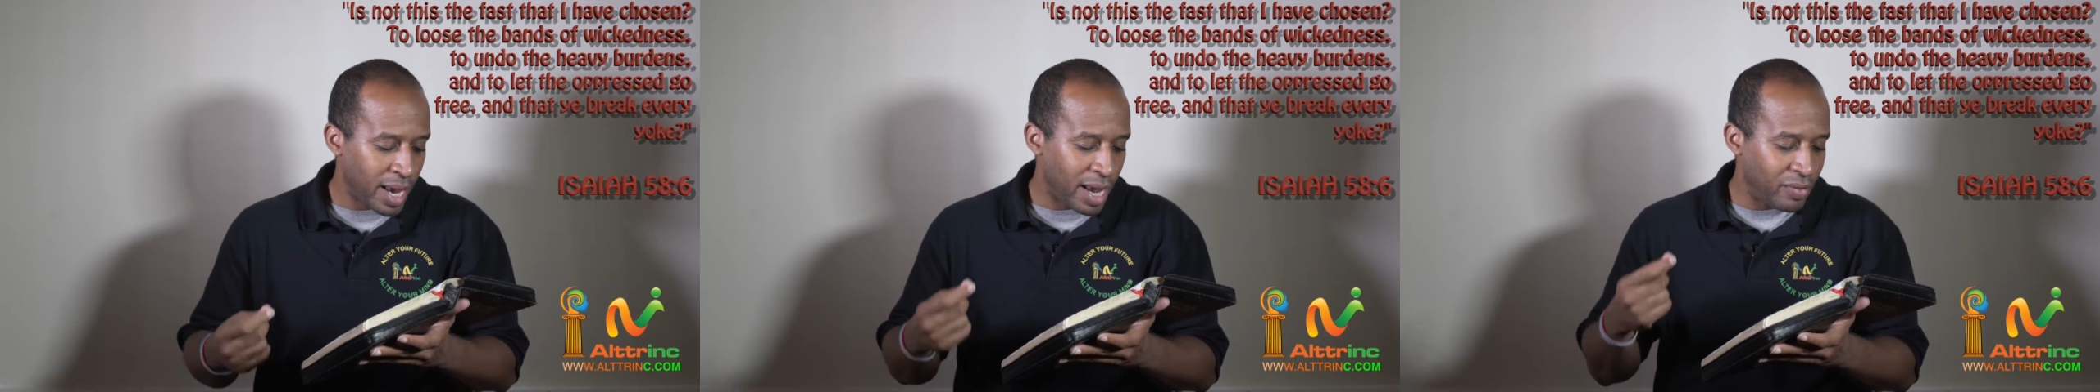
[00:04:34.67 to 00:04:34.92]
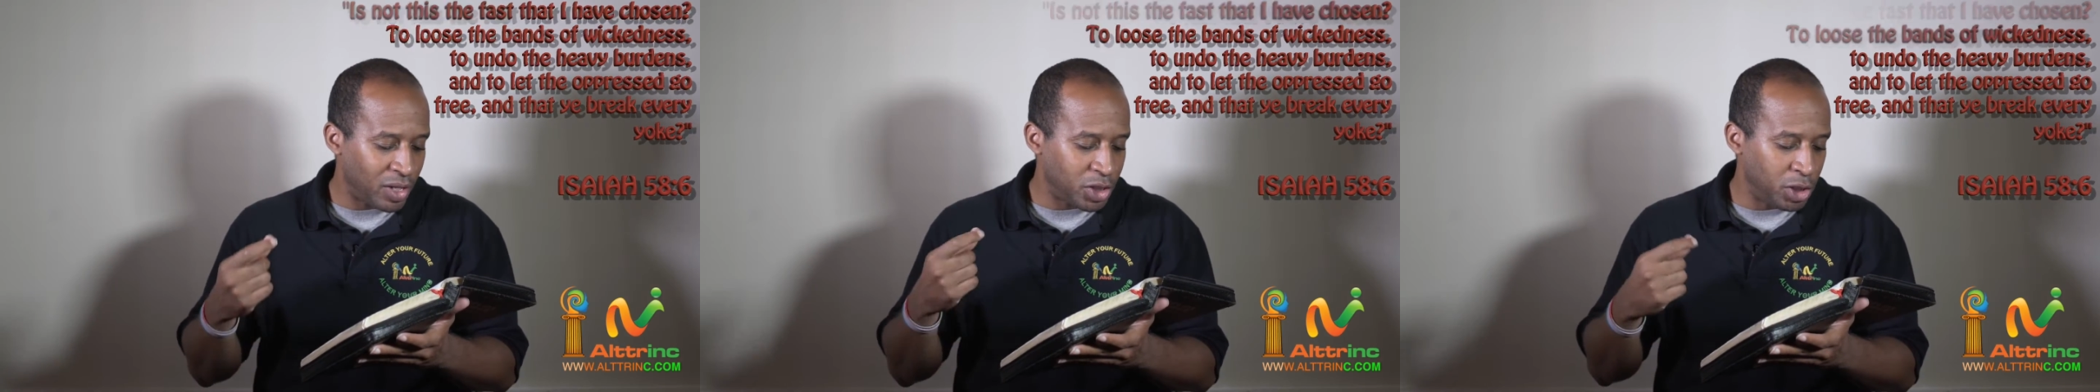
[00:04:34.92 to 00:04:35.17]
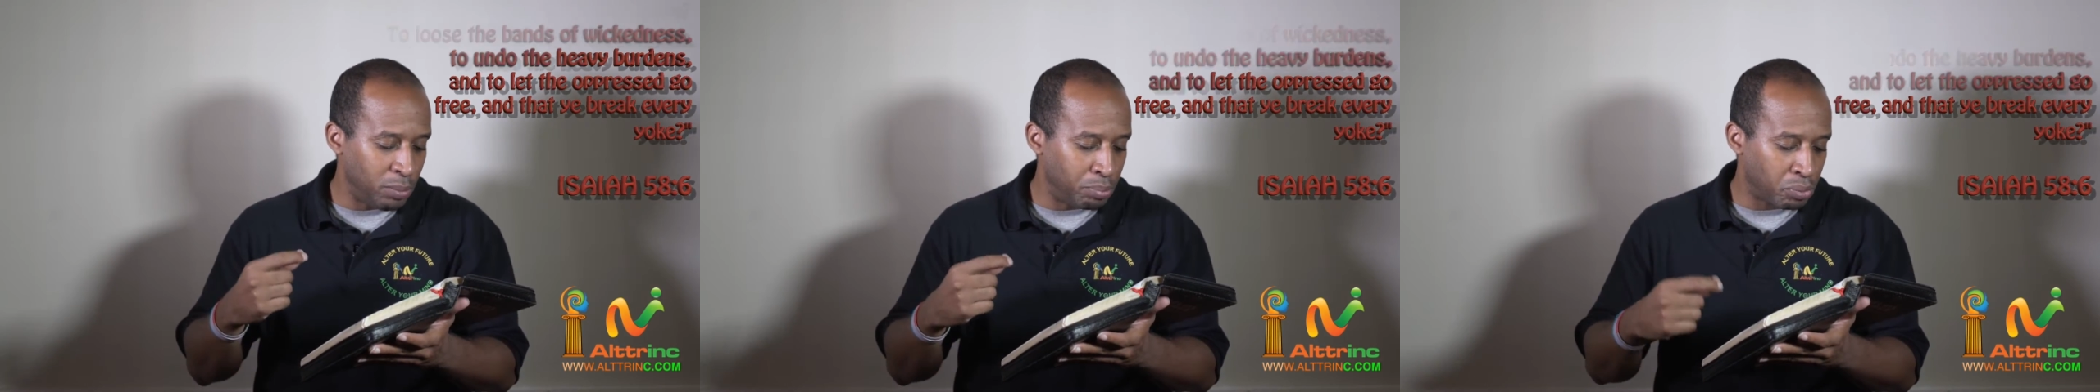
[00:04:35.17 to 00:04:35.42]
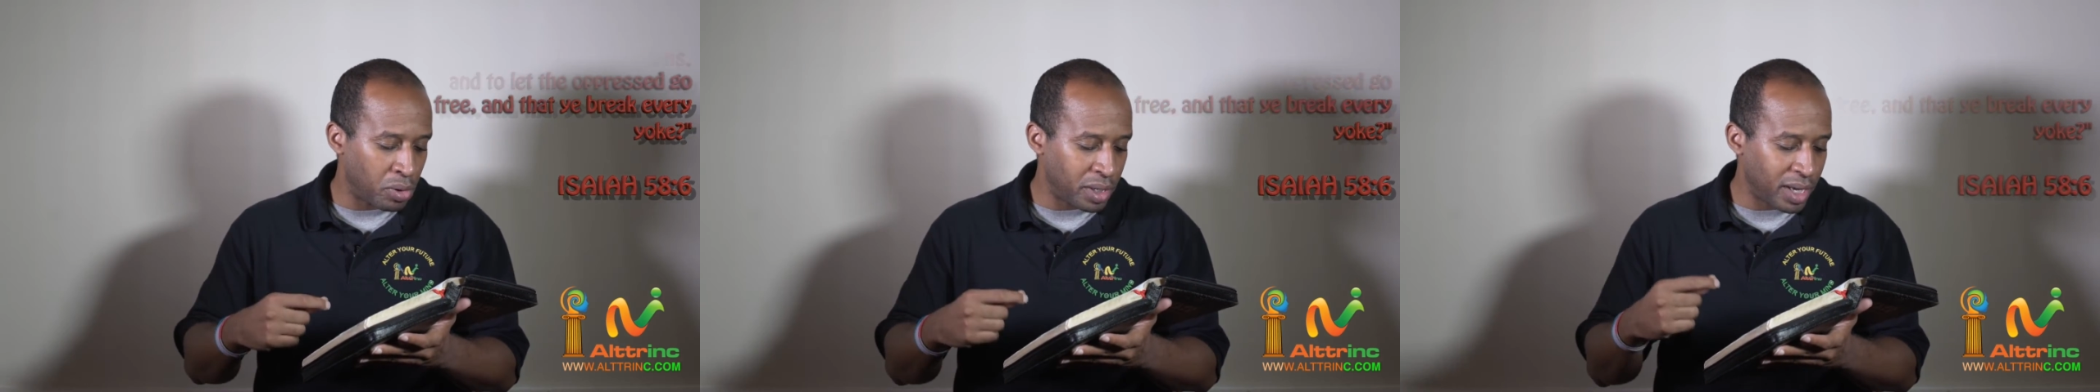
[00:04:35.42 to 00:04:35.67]
And that ye
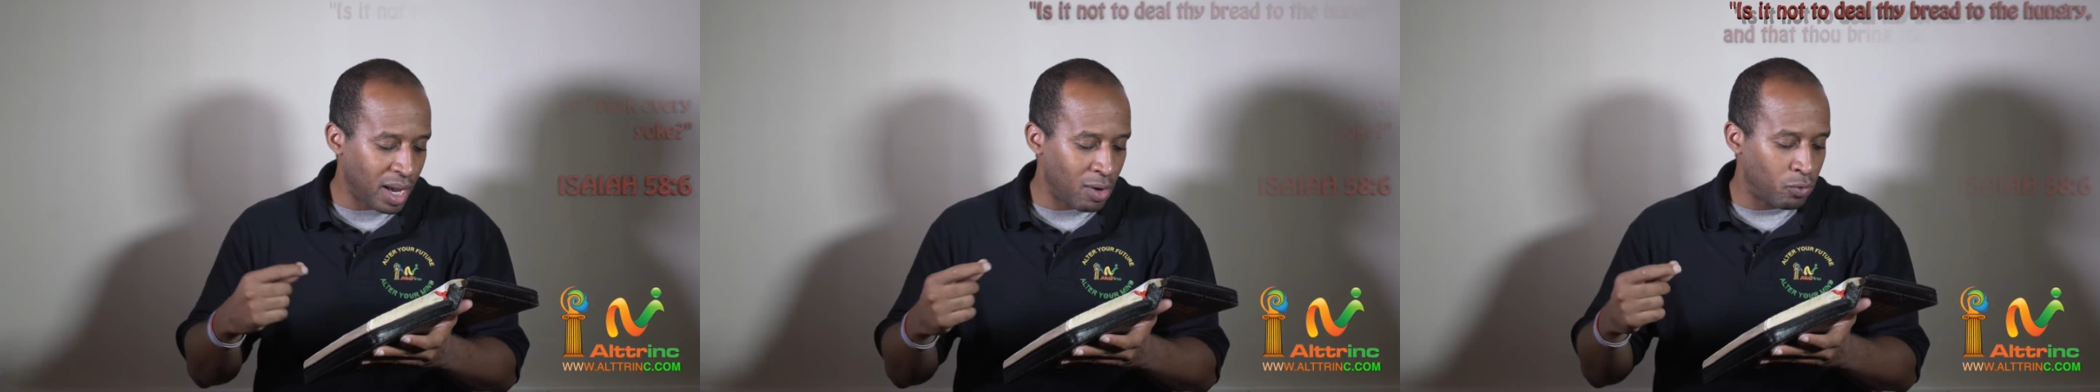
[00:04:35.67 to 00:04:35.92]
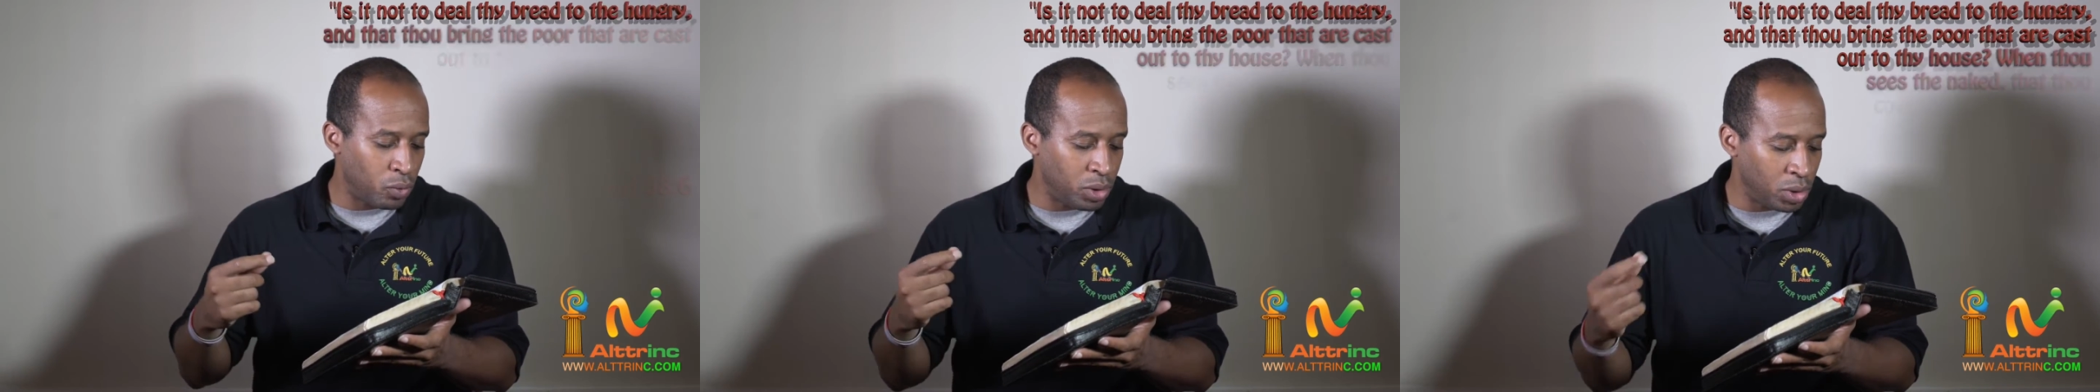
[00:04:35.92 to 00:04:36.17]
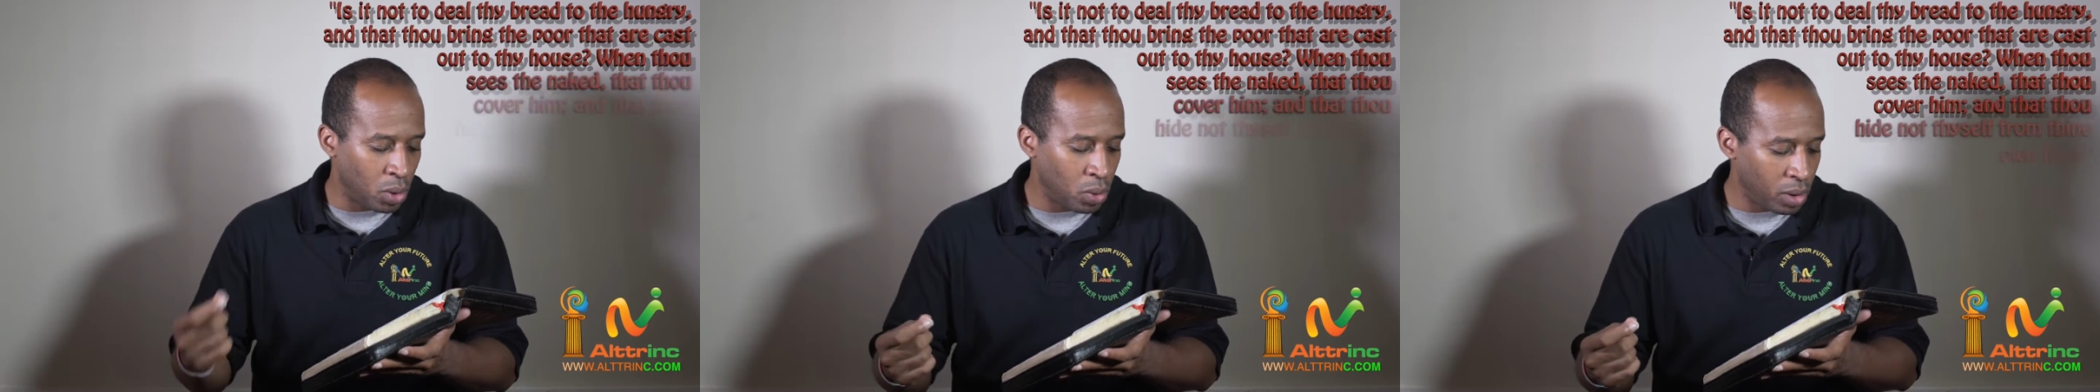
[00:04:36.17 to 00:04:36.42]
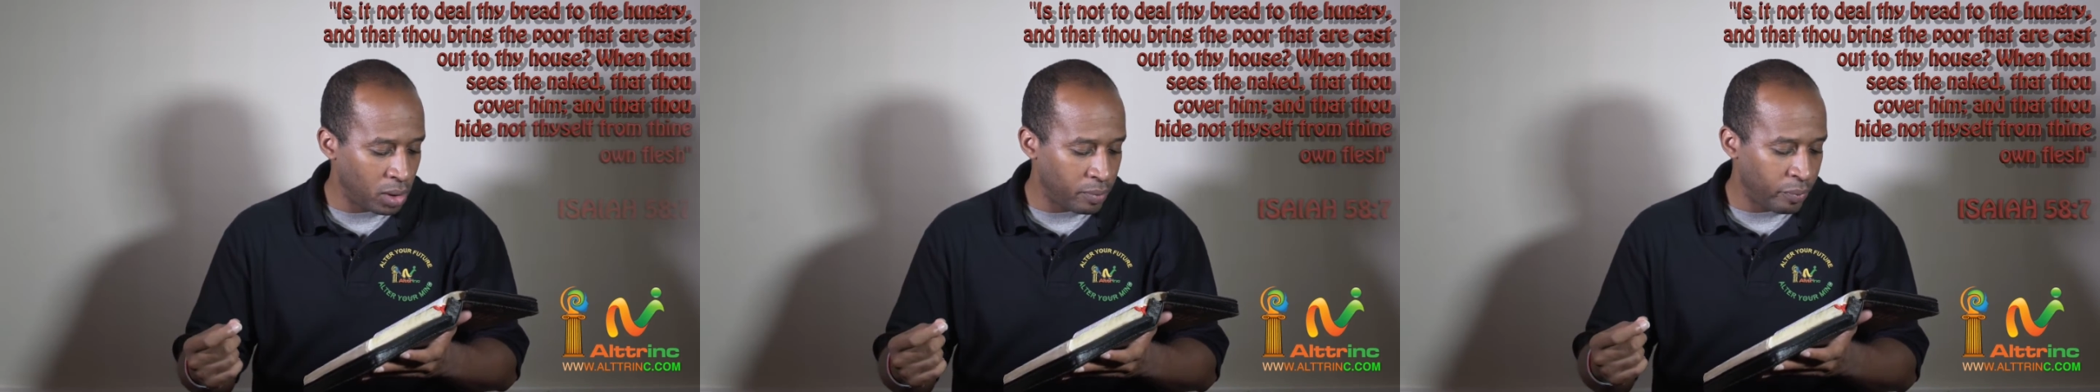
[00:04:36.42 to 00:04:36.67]
break every
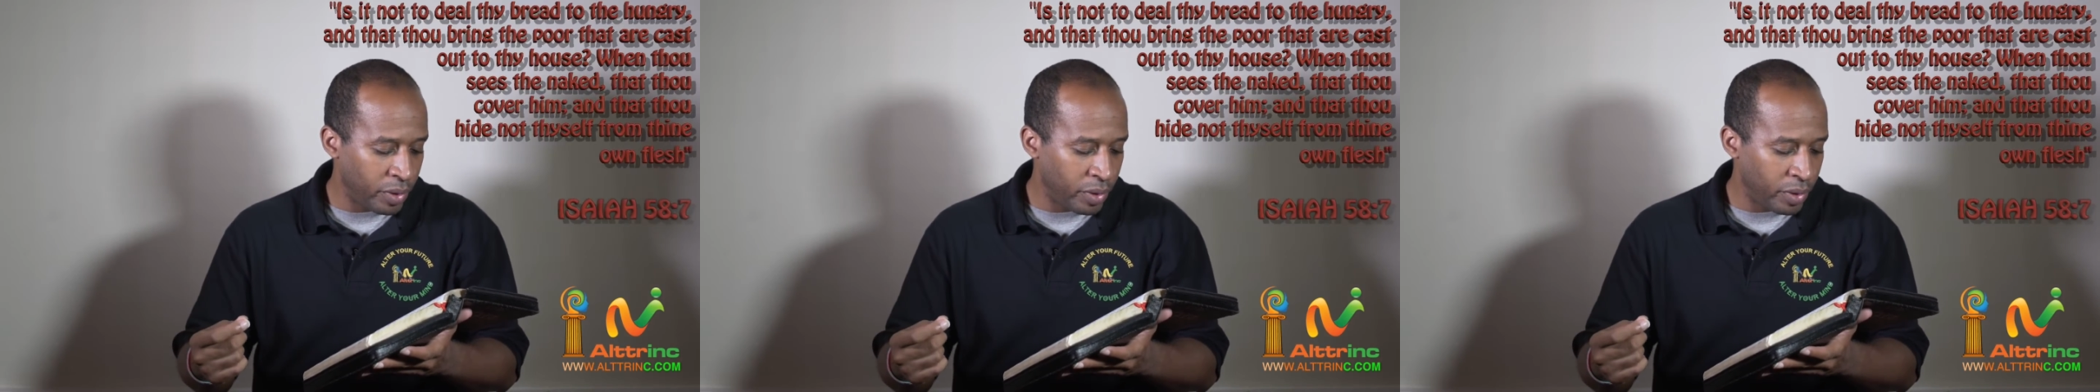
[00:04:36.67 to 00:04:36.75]
yoke?